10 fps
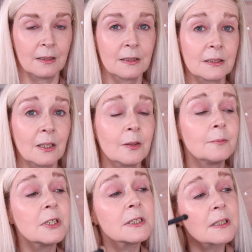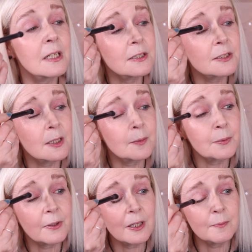So I'm just going to
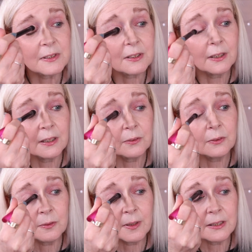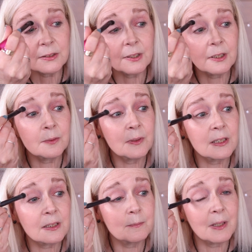prime as I always do
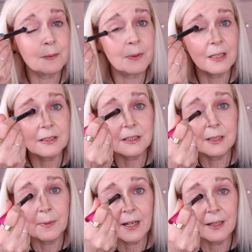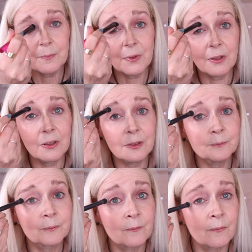with the MAC Painterly Paint Pot.
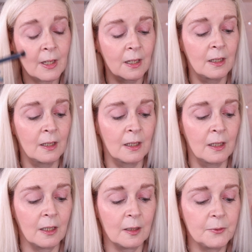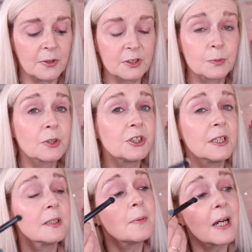I'm not
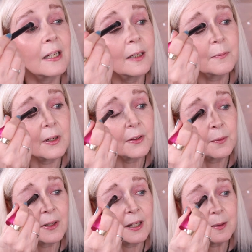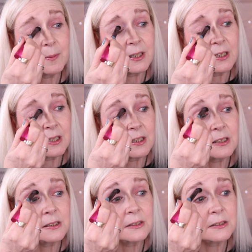swatching the palette, by the way,
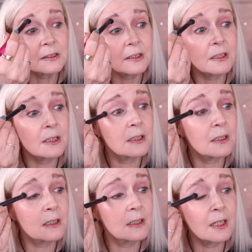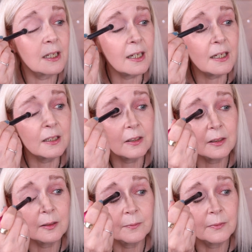because A,
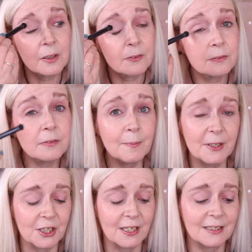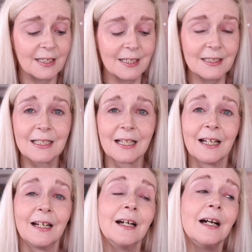I'm rubbish at it,
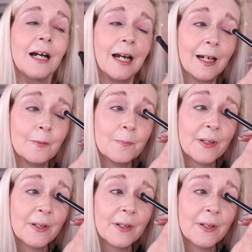and